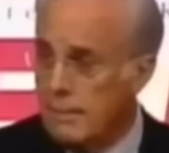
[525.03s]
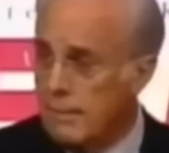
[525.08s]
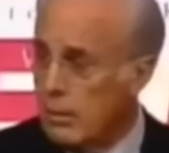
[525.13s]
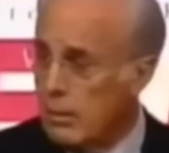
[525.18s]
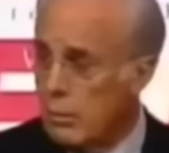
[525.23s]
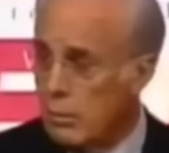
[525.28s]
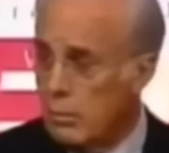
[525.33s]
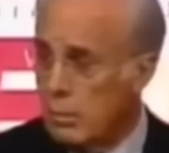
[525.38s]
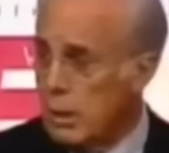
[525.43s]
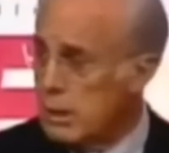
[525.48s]

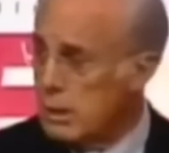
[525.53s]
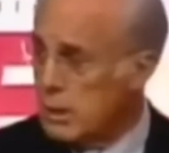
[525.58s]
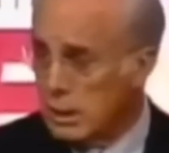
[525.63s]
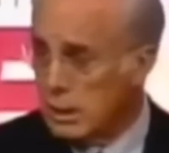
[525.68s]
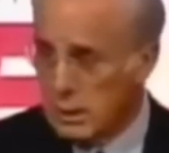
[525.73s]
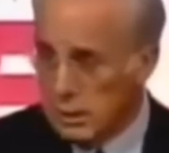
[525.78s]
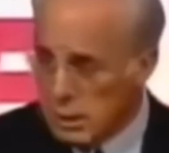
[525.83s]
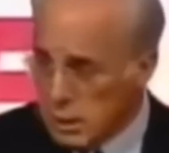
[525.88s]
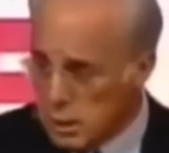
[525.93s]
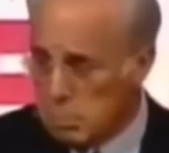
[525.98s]
They were
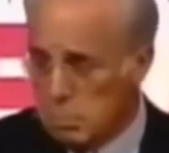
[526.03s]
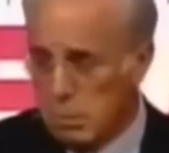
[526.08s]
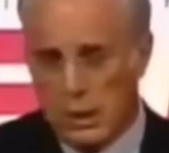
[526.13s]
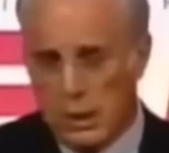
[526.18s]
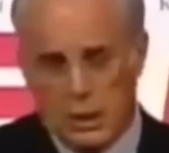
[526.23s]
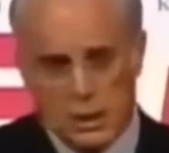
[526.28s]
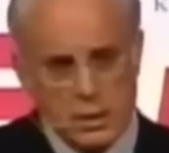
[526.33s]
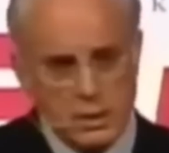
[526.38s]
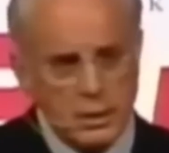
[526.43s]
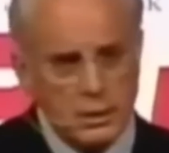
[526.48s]
basically
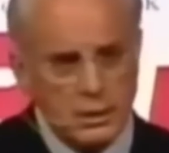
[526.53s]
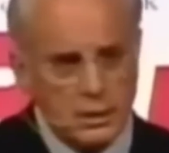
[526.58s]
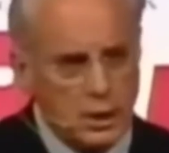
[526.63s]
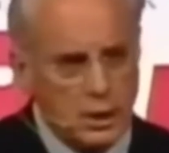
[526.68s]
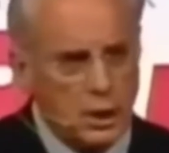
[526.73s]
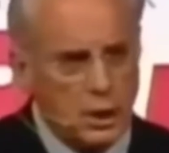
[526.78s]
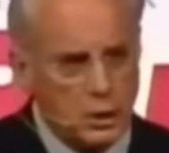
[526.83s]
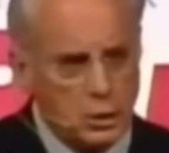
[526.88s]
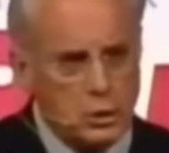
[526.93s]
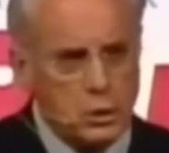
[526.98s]
despised in the
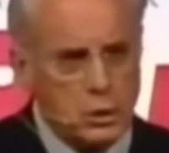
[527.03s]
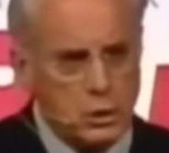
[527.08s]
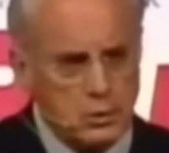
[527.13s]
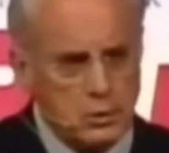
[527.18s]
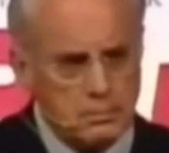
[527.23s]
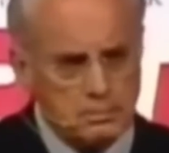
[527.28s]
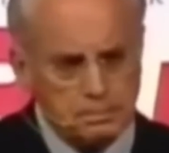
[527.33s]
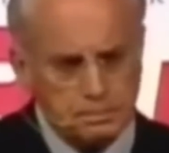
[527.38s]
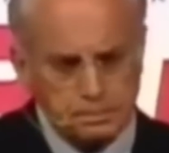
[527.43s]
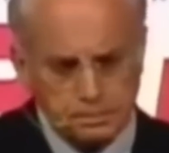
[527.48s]
culture.